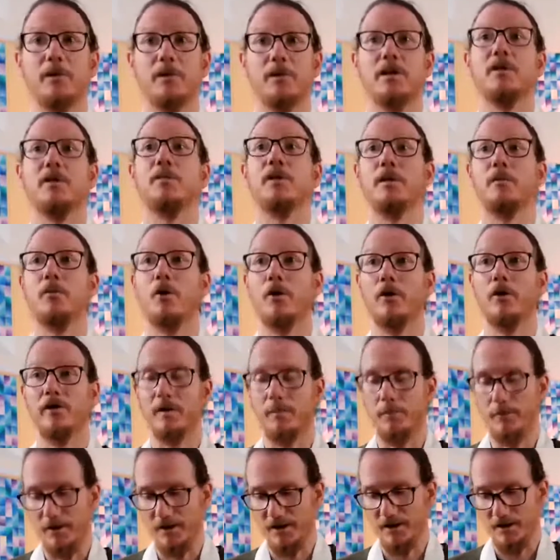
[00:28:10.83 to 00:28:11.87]
We can be more of the
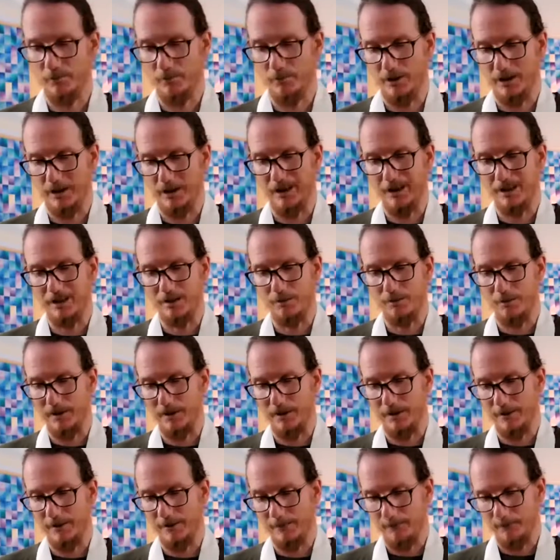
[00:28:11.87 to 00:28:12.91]
person we'd like to be.